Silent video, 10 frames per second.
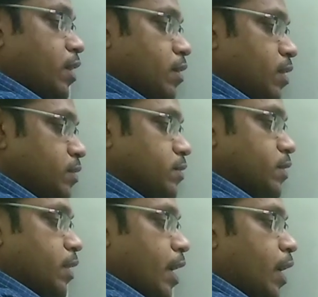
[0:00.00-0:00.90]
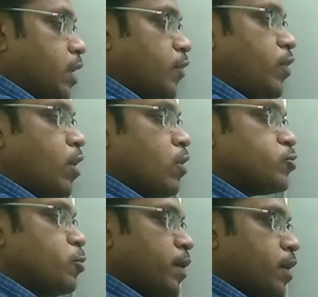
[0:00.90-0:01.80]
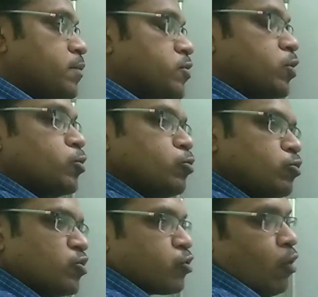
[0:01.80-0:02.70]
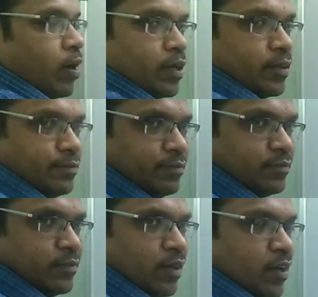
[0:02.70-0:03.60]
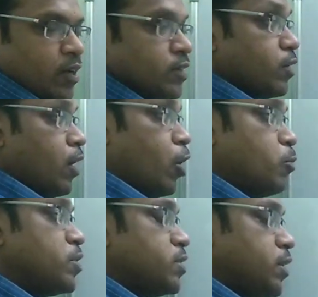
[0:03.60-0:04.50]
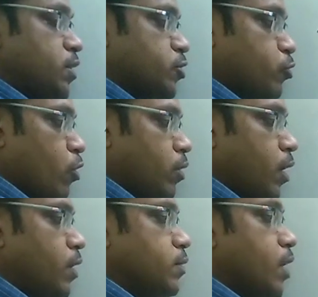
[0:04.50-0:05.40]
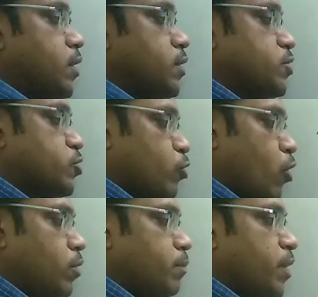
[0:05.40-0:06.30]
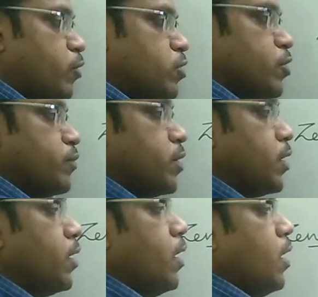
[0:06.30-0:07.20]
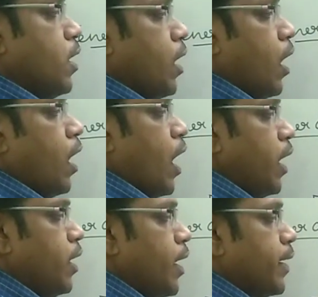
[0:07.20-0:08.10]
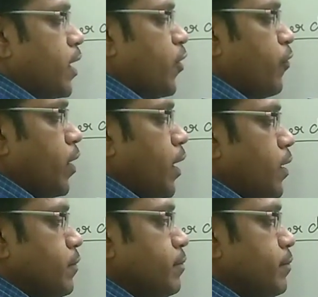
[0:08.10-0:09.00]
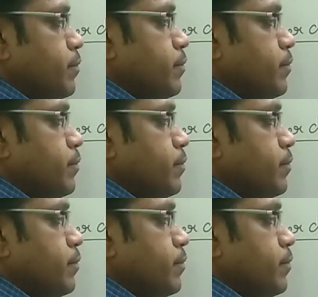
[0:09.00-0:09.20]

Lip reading: in this the electric field also becomes too strong. So how much it is strong now? That strong because of the high electric field.